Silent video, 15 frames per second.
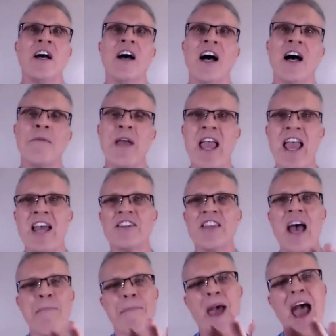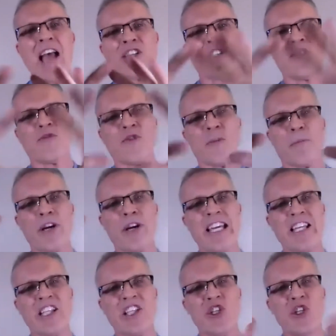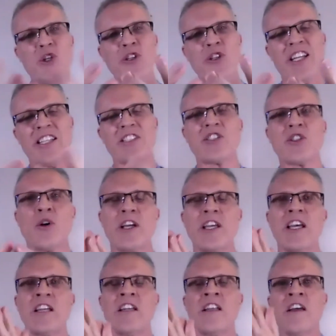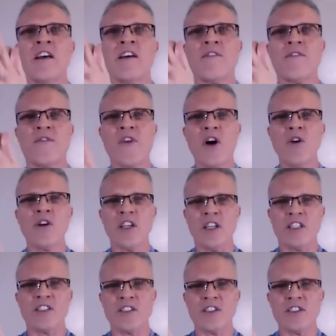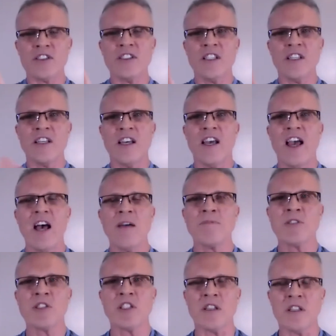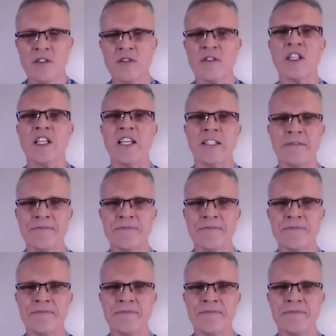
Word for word: um, and that passion for bringing unity. So, again, focus, absolutely.